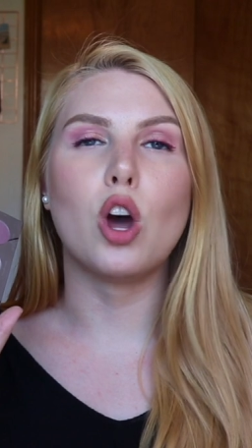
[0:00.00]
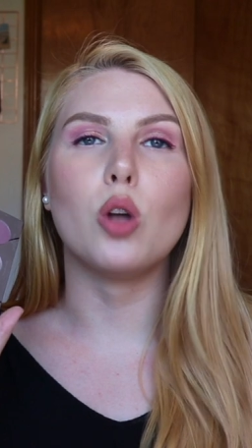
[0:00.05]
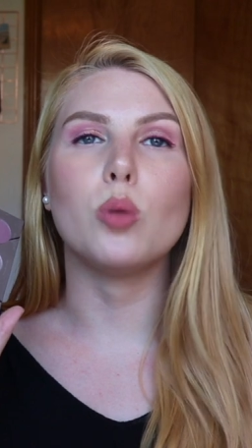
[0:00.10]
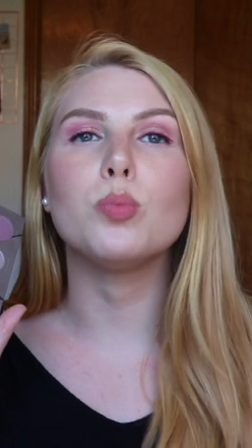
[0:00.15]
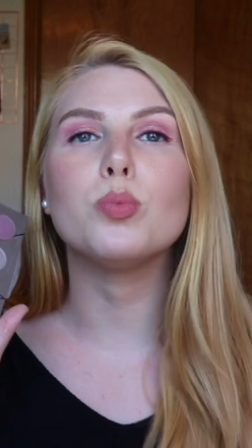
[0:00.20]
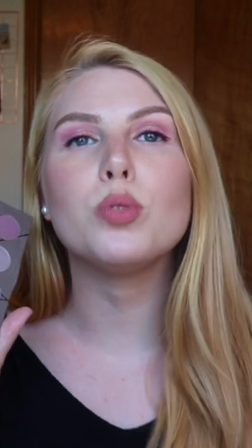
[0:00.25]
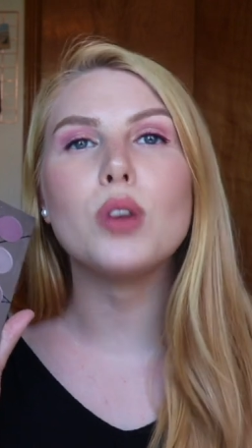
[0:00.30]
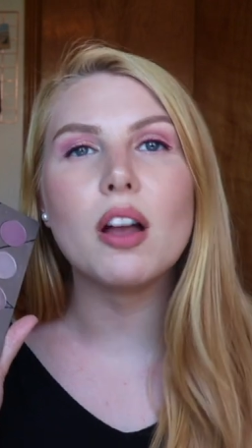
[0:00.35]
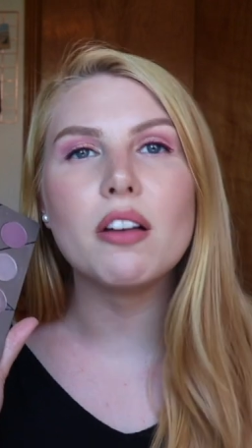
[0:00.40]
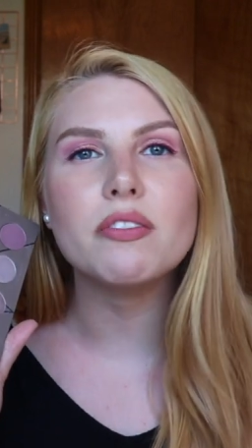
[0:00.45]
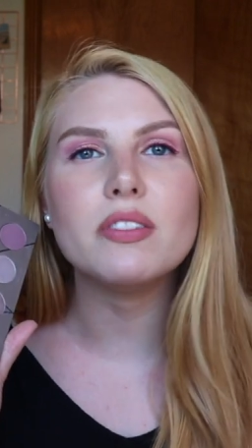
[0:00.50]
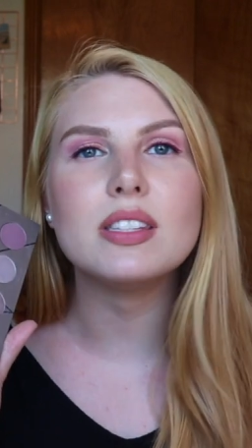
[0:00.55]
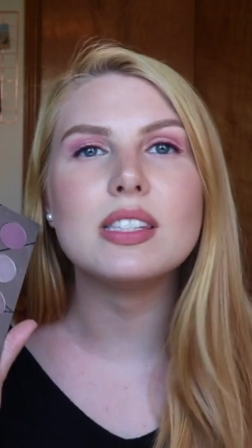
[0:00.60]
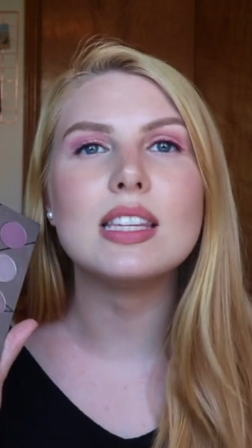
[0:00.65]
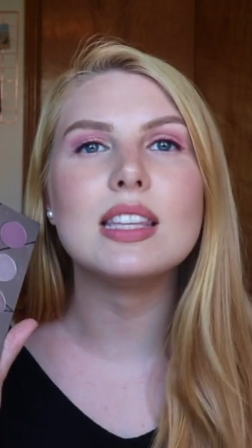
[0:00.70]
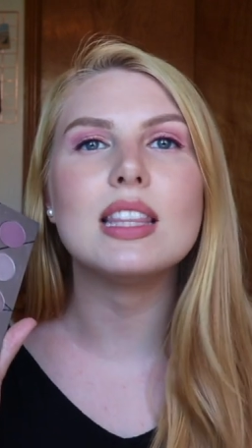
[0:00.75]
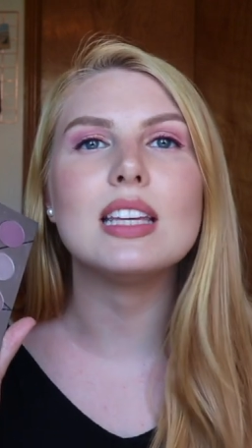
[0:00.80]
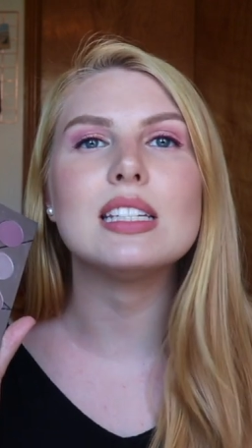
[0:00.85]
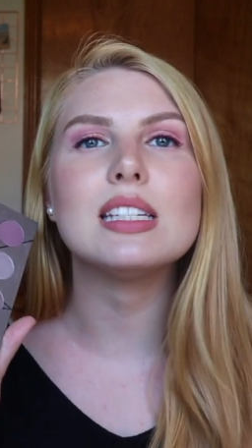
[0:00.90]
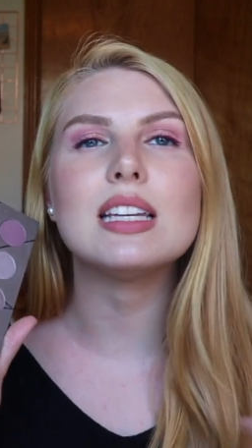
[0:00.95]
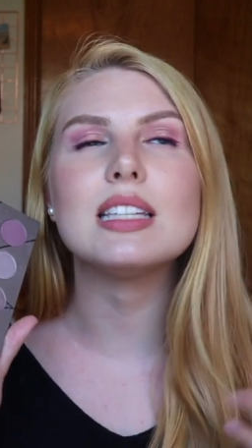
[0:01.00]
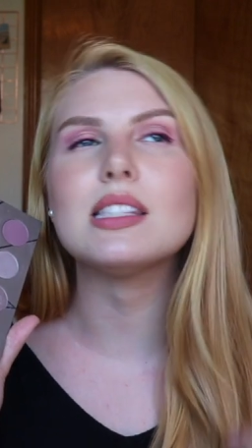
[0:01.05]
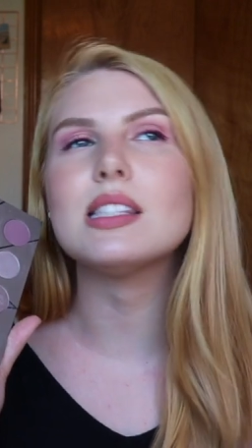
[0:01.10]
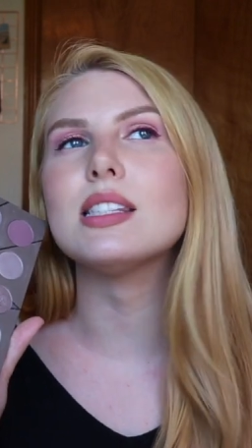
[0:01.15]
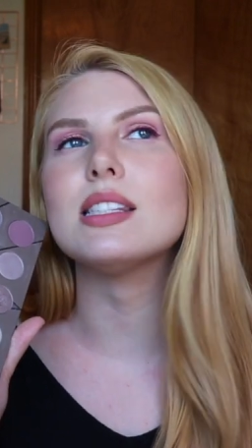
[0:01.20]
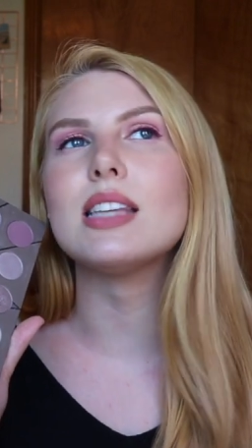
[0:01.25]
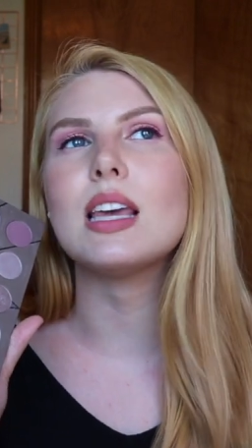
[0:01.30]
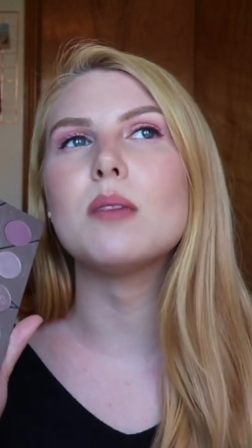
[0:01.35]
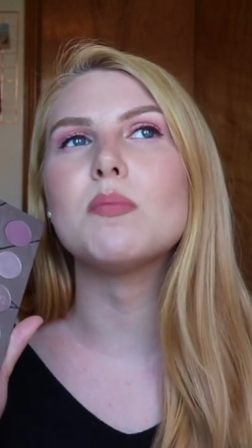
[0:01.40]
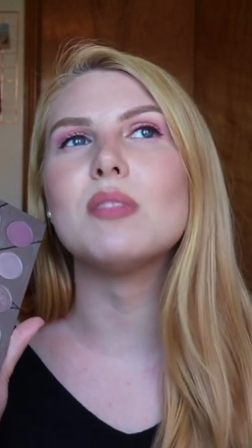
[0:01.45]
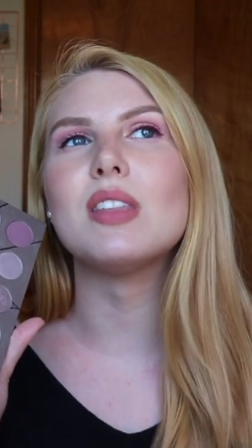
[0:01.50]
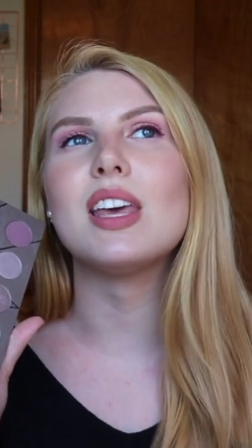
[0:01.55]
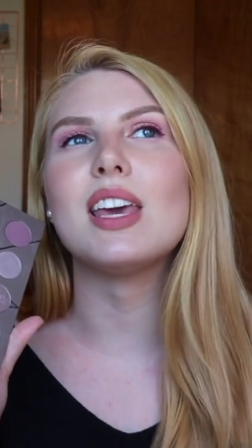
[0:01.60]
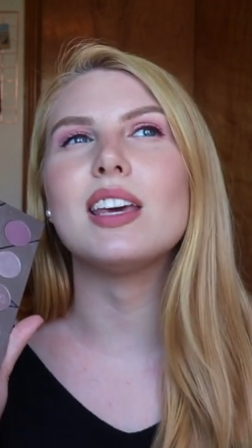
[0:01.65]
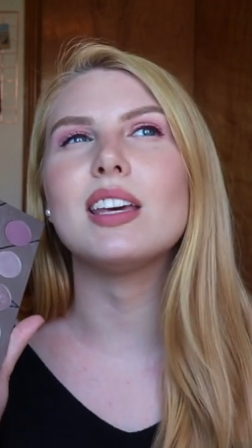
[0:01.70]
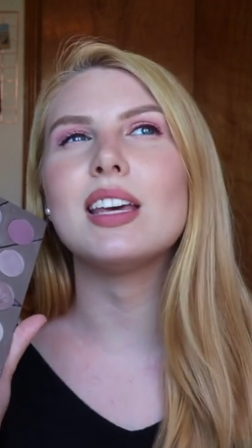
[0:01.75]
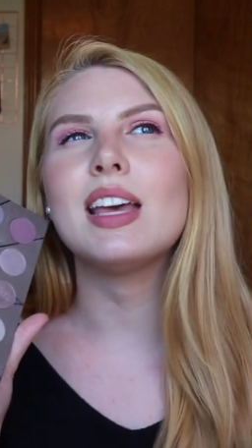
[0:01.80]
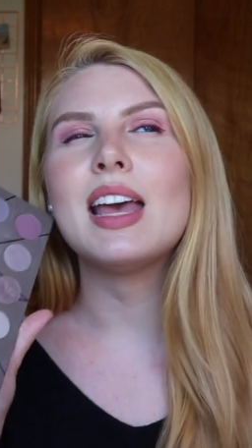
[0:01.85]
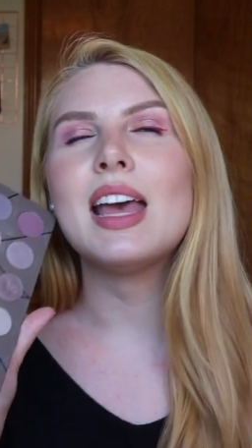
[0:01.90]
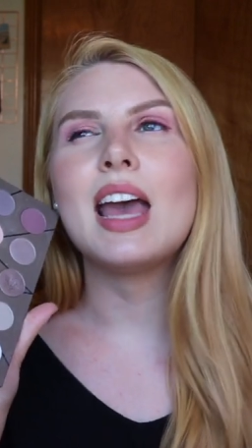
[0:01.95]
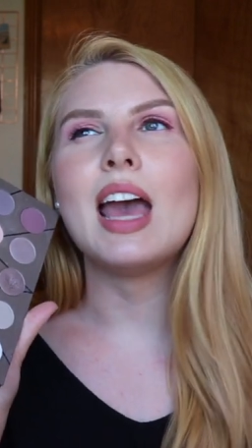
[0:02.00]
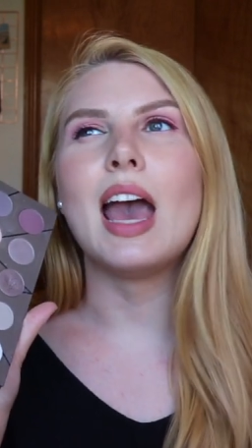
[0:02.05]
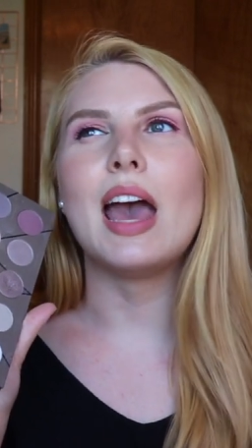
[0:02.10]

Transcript: called Prophecy that does the same thing.